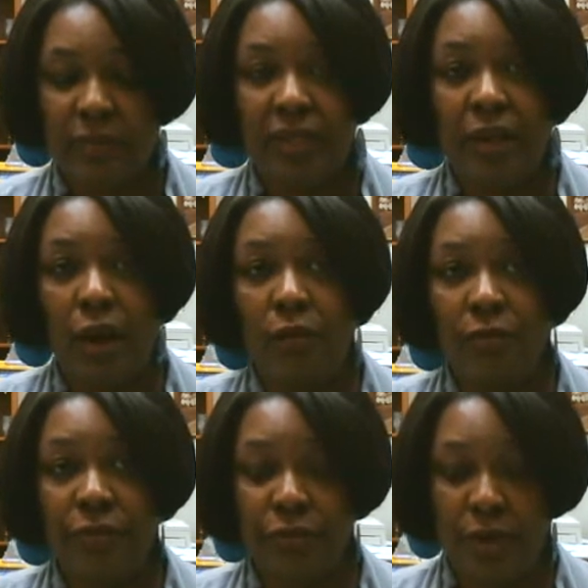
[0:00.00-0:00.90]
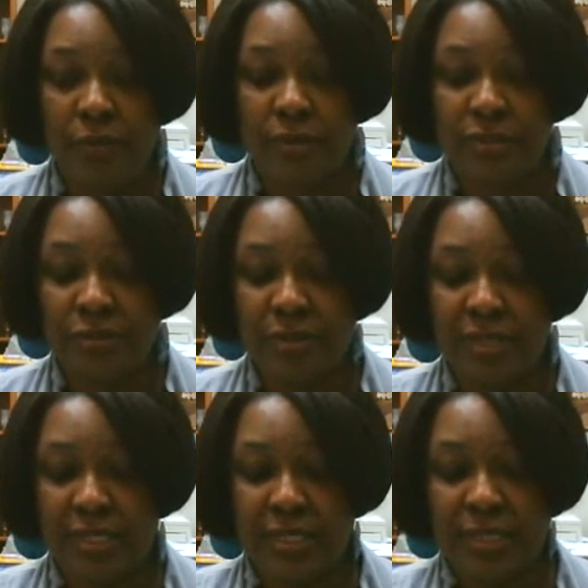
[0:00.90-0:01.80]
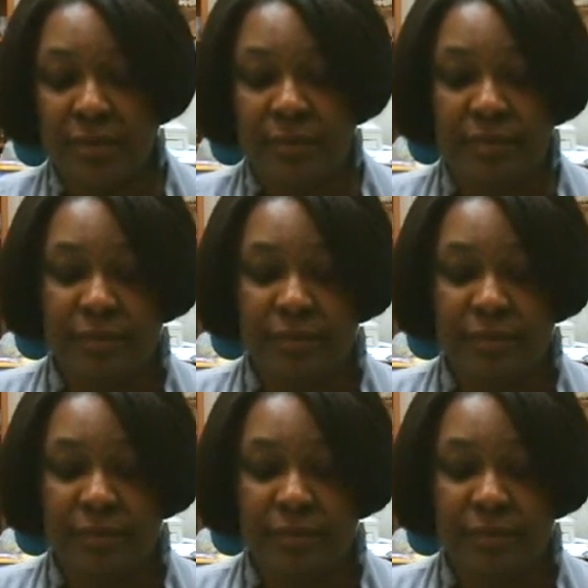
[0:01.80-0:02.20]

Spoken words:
An overview of Constructivism.